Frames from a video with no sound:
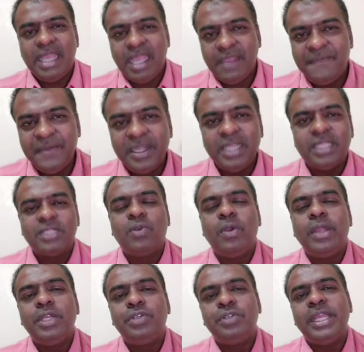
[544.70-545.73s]
If it is
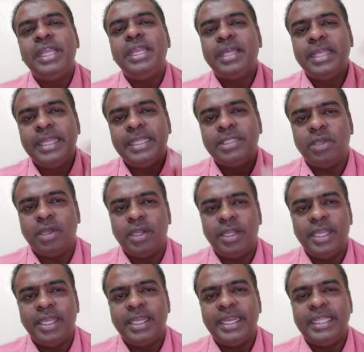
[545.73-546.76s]
going to increase or
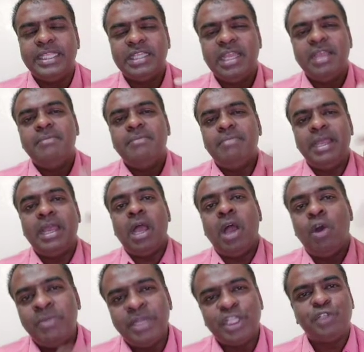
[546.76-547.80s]
decrease, by
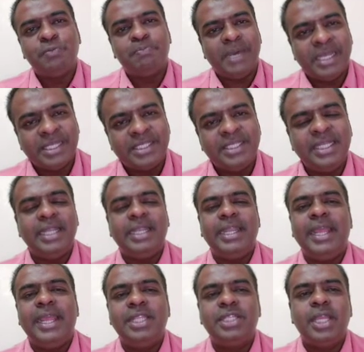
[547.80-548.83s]
how much
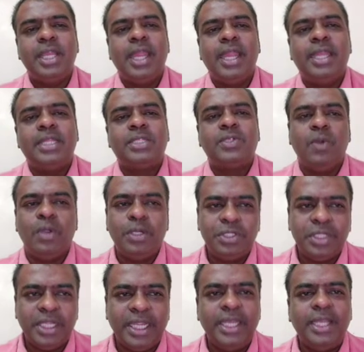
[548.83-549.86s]
percentage it is going
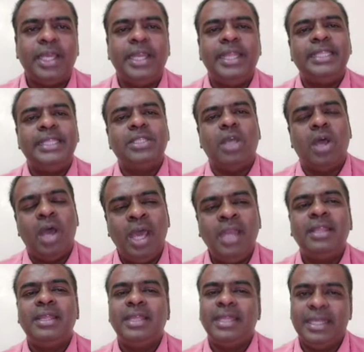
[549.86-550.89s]
to increase
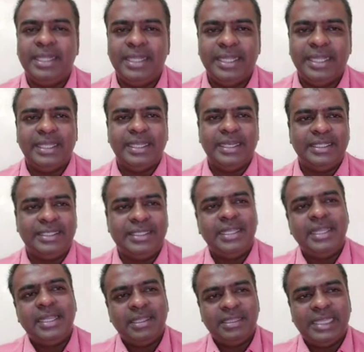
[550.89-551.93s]
or decrease.
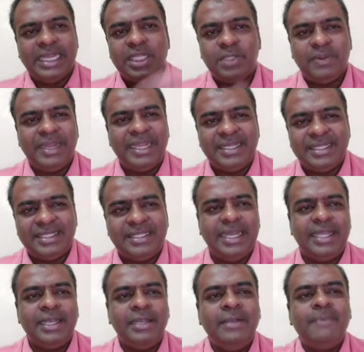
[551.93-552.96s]
That is why it is
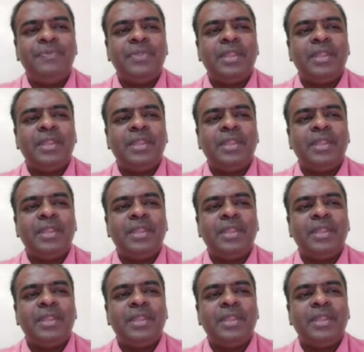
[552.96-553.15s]
stated.